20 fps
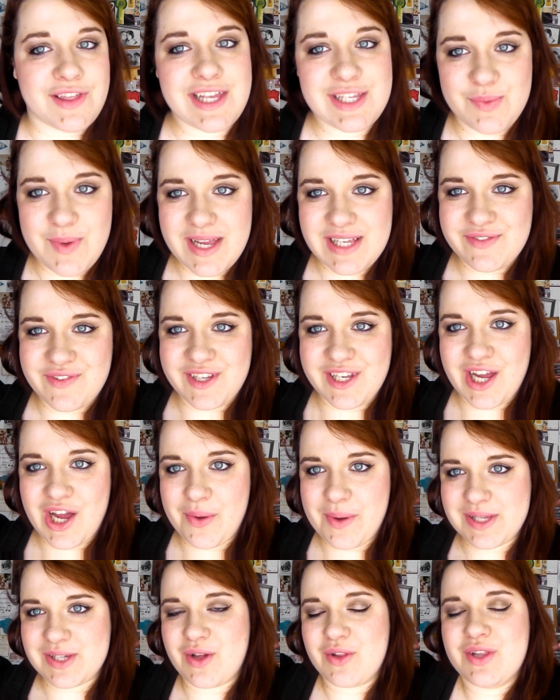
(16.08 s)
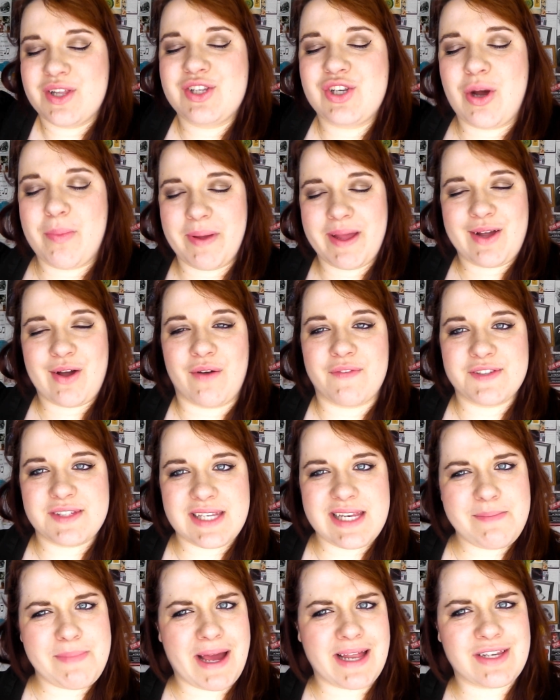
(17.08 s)
this week's video is on the topic of
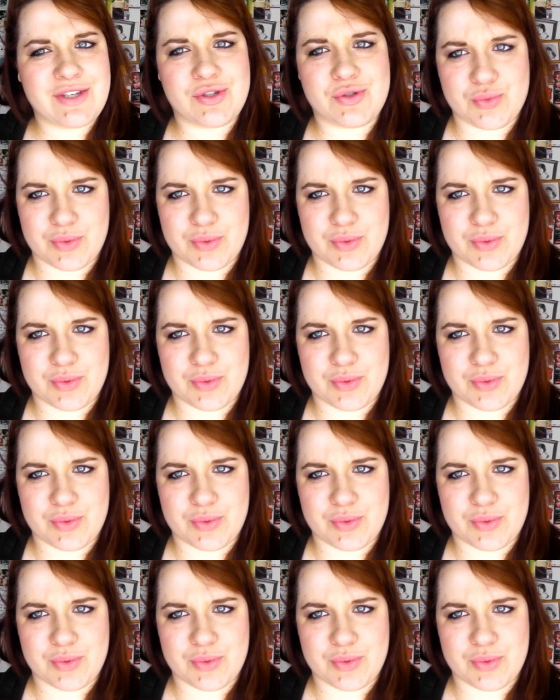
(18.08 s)
sleep and